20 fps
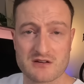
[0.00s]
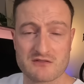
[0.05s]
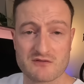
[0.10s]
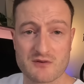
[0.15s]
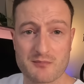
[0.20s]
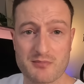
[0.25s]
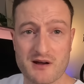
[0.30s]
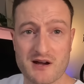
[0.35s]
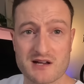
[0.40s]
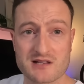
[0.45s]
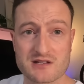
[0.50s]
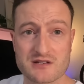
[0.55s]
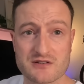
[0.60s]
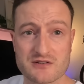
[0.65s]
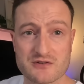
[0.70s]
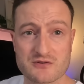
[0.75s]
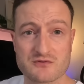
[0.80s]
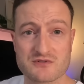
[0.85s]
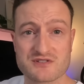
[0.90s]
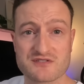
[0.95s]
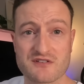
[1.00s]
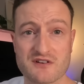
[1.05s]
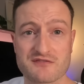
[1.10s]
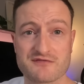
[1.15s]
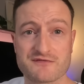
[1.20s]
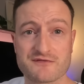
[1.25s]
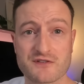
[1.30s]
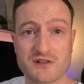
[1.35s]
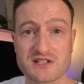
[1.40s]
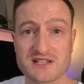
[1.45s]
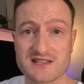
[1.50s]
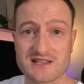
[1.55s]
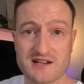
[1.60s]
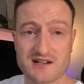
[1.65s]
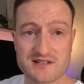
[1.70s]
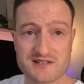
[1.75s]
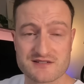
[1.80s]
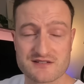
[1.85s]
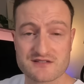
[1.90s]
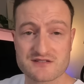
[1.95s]
The pilot, who was fully
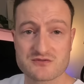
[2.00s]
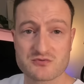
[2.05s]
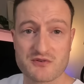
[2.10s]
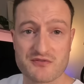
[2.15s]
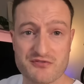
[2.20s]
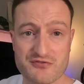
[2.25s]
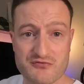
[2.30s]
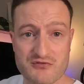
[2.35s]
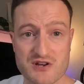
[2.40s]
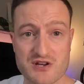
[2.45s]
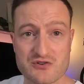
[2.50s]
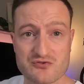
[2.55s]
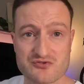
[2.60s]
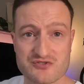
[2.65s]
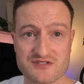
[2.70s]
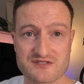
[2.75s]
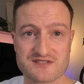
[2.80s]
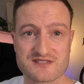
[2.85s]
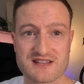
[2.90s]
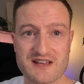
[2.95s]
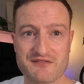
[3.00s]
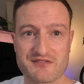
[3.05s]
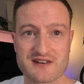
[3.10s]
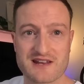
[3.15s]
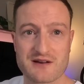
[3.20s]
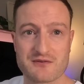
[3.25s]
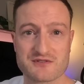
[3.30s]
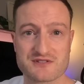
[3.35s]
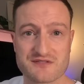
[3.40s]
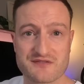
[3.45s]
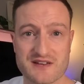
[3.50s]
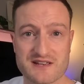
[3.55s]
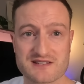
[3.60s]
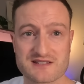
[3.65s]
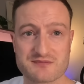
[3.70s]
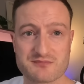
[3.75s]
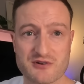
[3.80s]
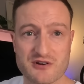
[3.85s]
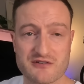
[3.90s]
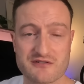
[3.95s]
licensed with 307 hours of
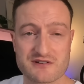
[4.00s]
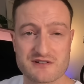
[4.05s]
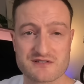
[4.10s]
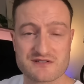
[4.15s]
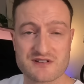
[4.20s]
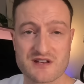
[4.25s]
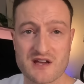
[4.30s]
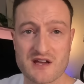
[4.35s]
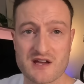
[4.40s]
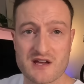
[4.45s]
experience,